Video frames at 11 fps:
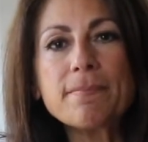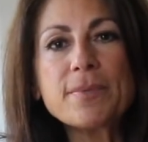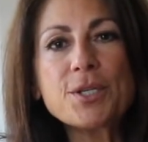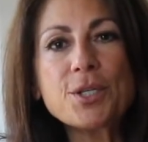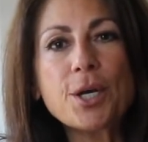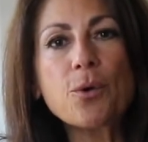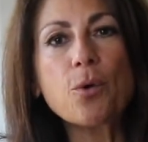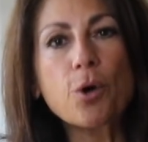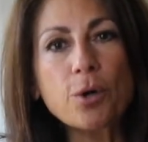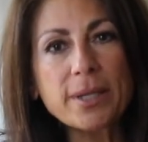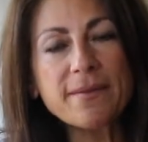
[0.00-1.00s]
So
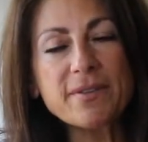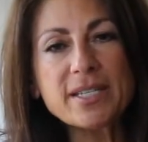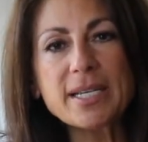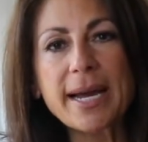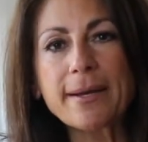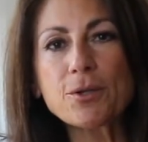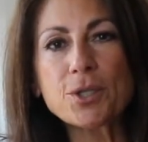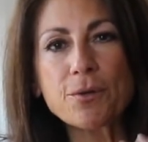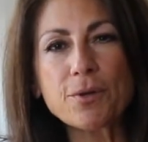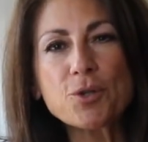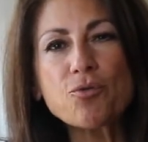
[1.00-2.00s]
early in the cycle, so
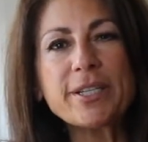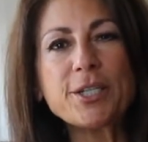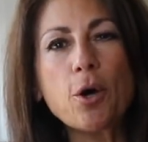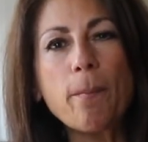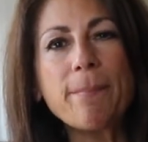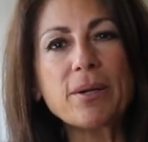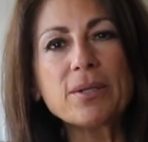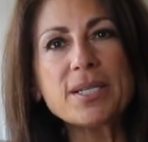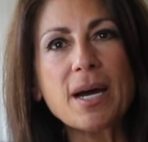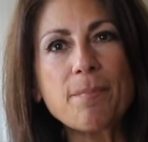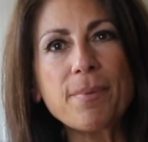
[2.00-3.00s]
there's really no
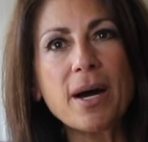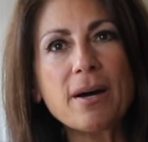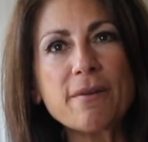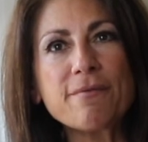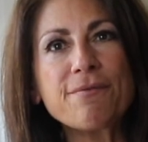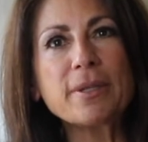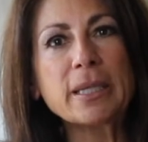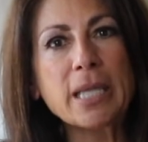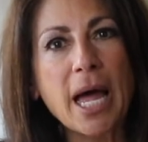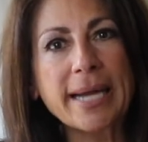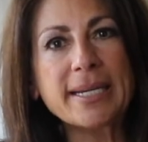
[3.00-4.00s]
buildup of
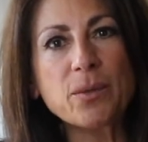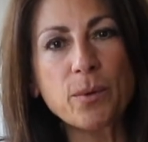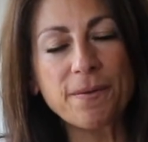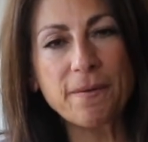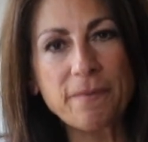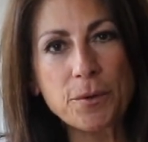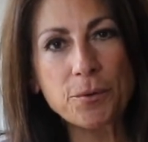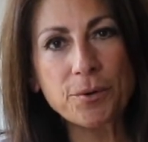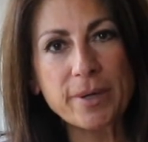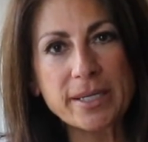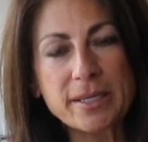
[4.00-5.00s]
lining within the
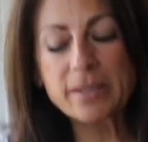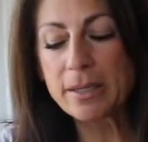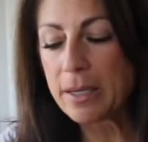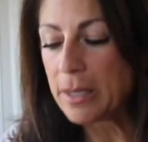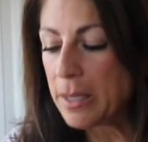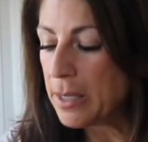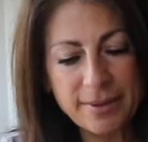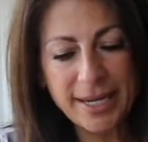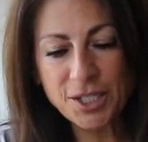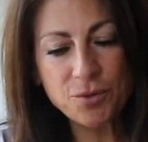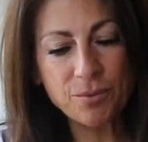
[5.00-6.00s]
uterus.
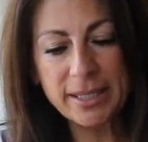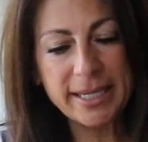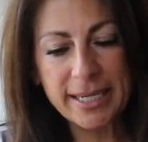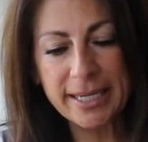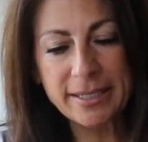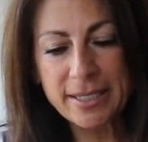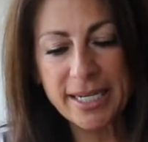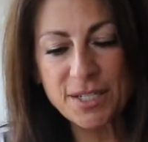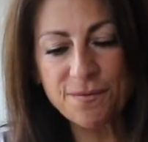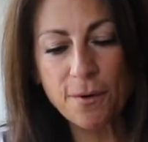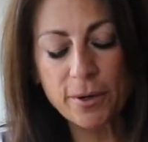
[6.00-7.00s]
That's really it
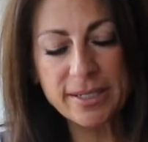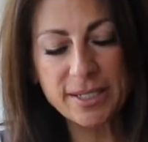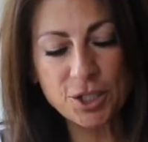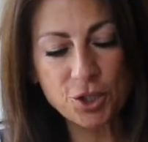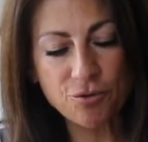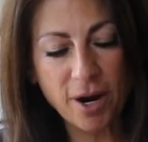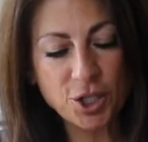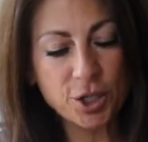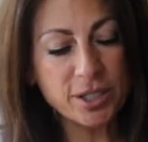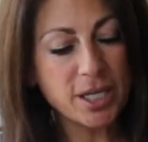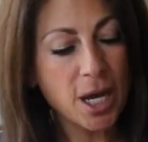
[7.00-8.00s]
as far as
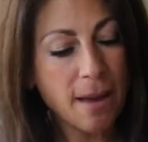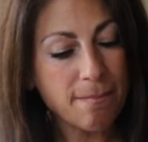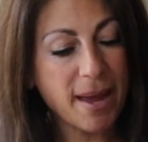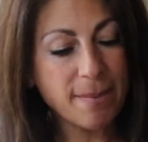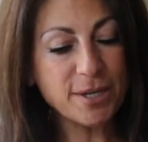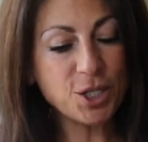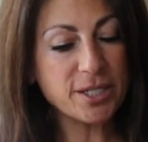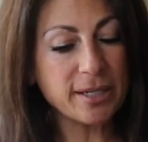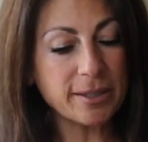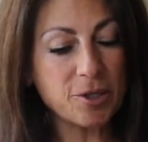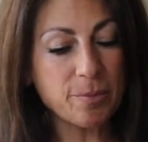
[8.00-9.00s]
instructions. Maybe just
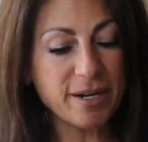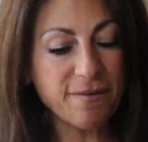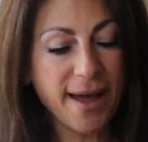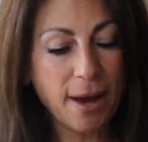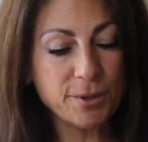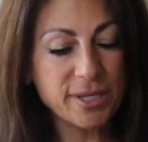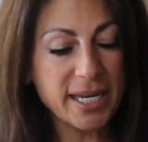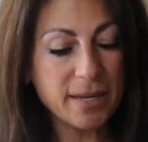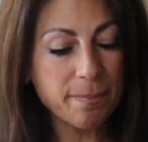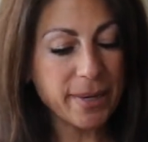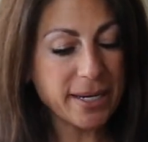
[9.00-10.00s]
a little bit of
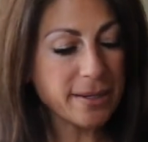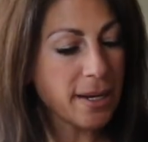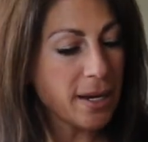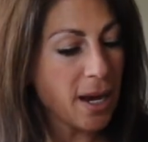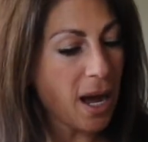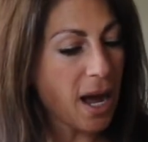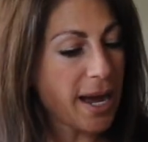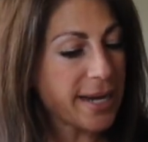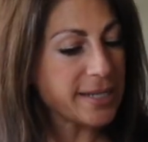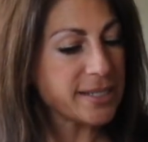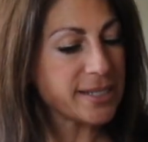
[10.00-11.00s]
housekeeping.
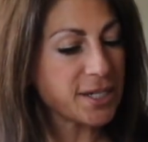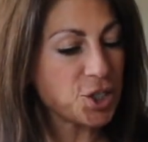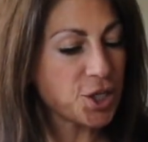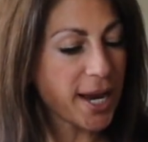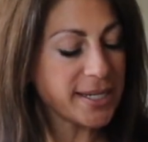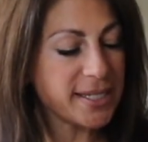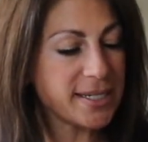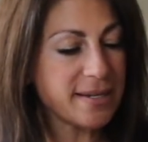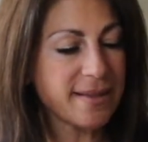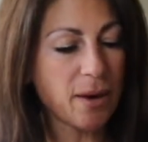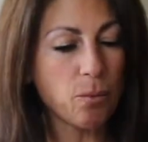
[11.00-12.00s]
I
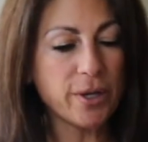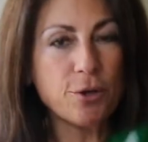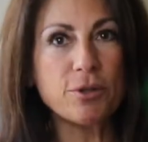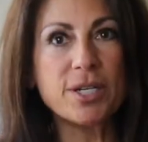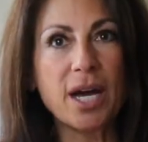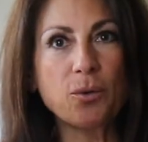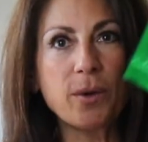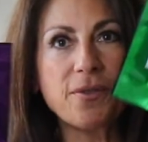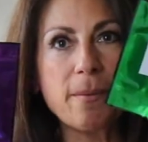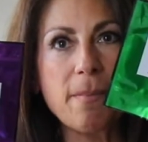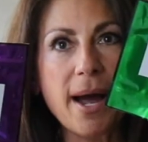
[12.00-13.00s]
suggest that when you're done
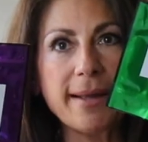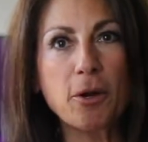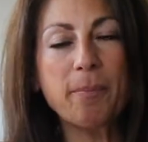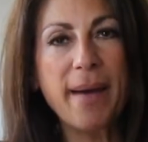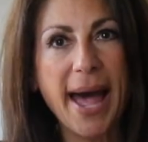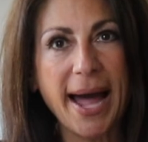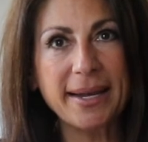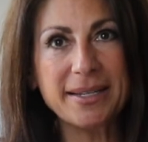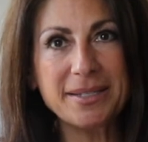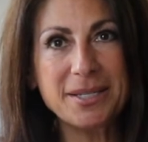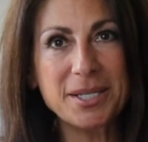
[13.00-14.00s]
with the Mylar
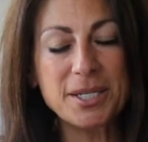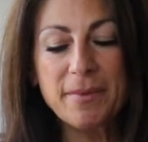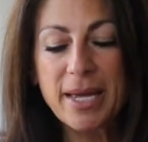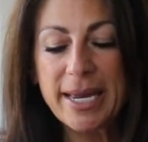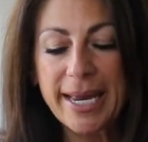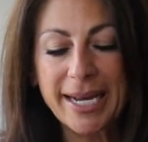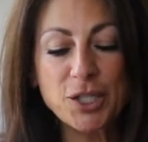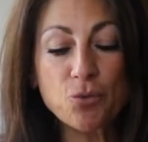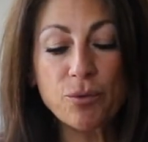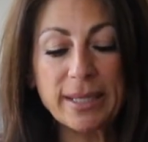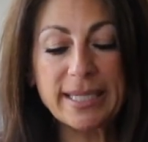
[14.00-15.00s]
packets, it's
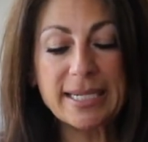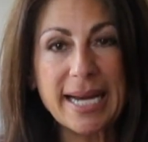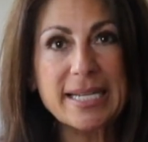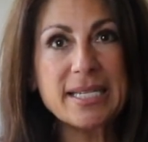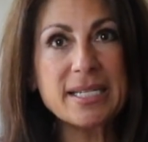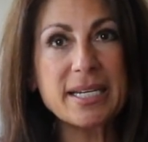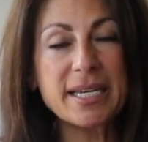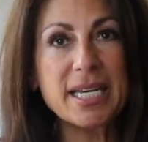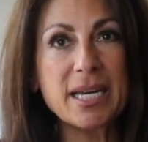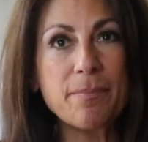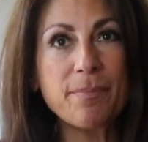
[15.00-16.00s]
really nice to
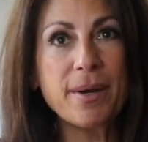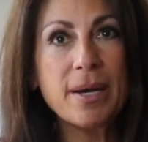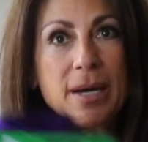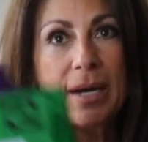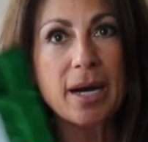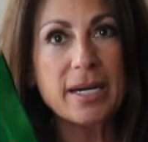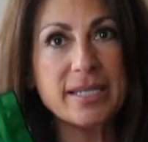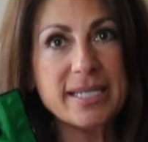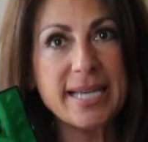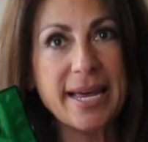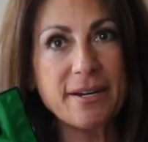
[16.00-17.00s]
keep a
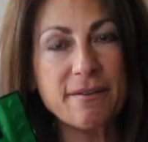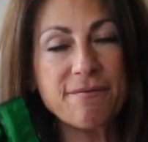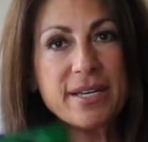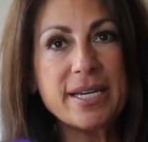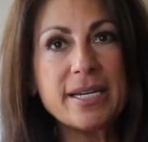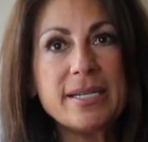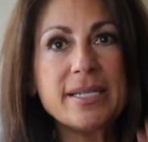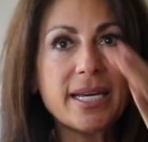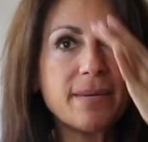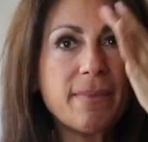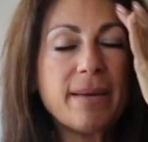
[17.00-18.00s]
set of these
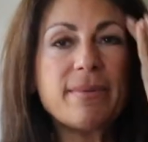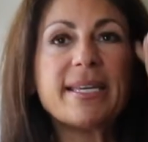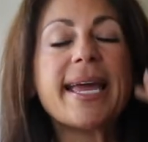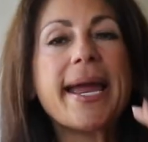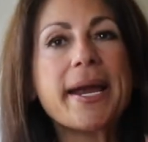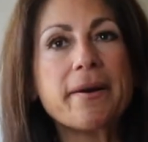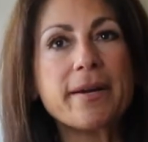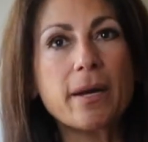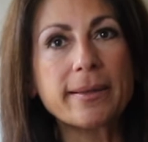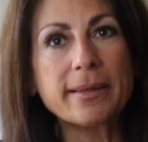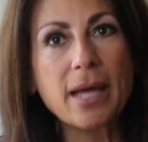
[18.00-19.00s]
in maybe
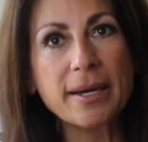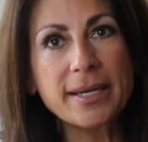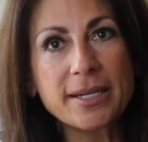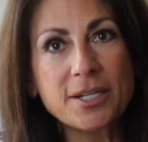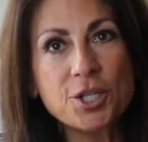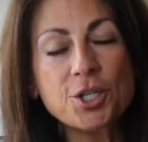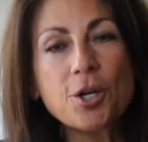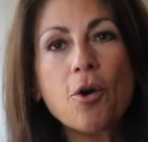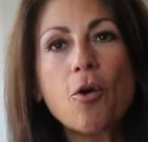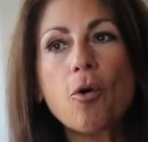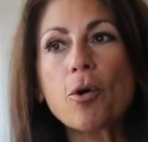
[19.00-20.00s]
carry-on luggage,
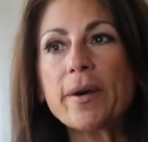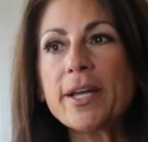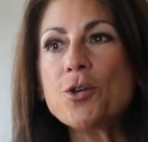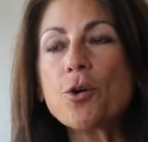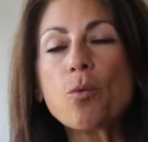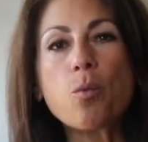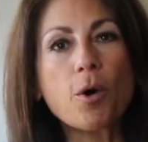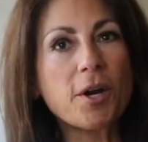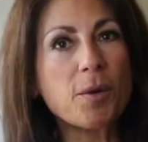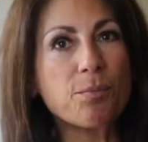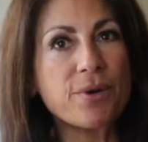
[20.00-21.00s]
or in your
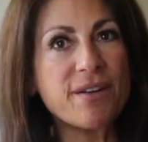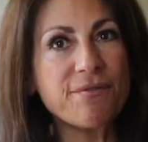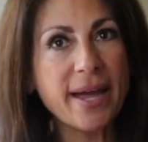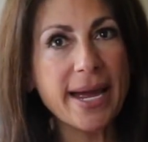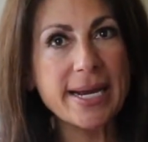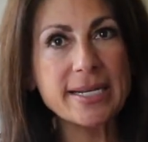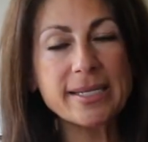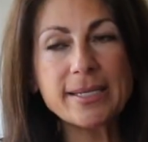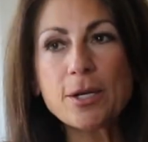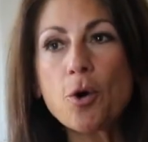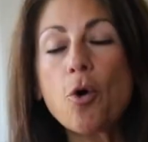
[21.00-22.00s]
work
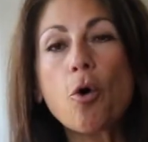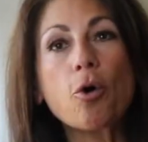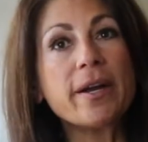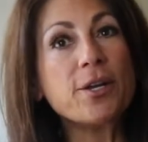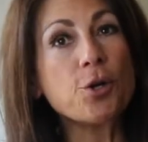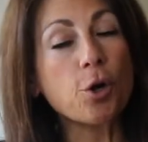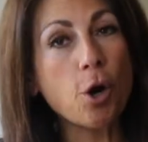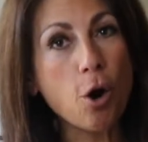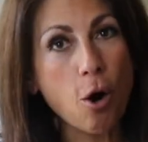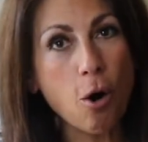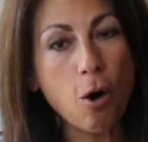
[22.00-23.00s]
briefcase, or in your
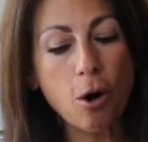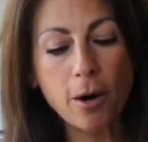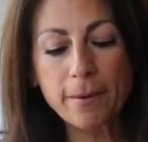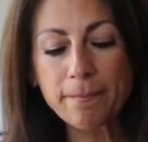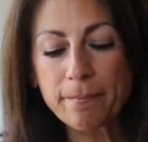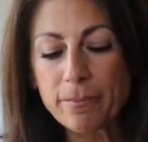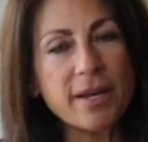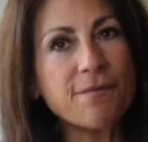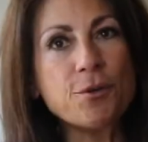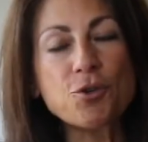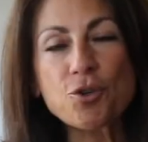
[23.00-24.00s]
car
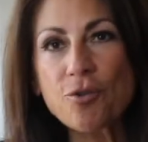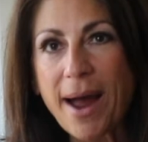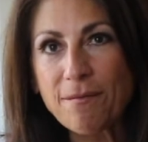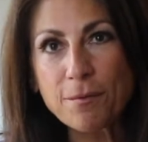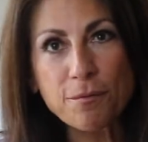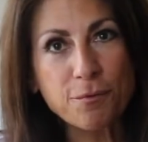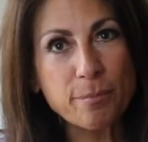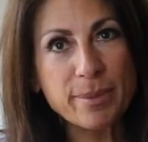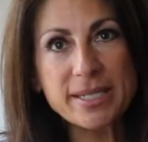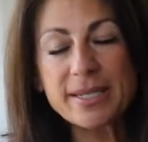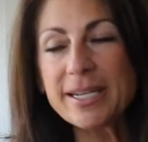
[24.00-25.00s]
if you travel for
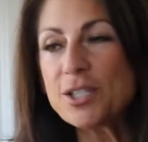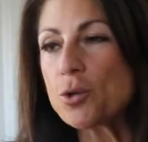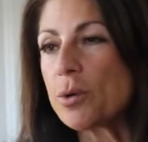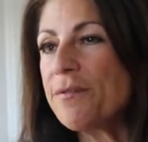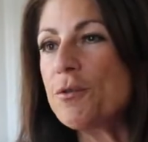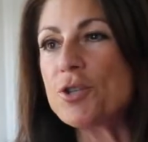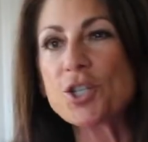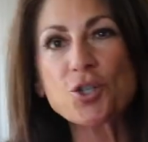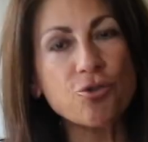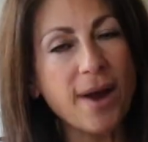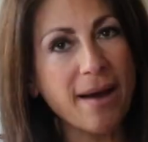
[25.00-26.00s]
business, or if you just
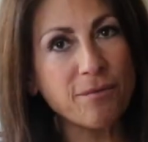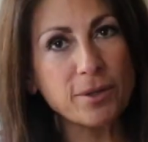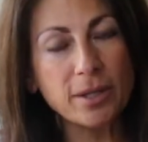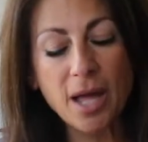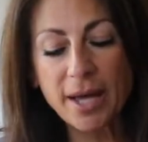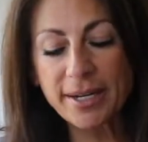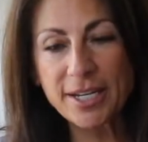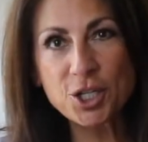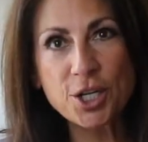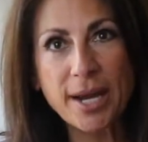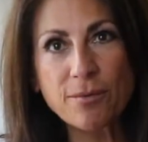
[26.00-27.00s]
travel a lot
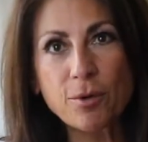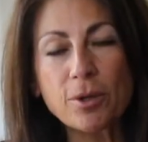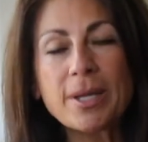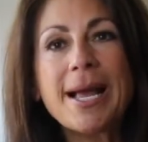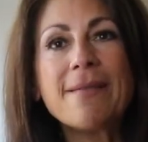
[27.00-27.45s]
in general.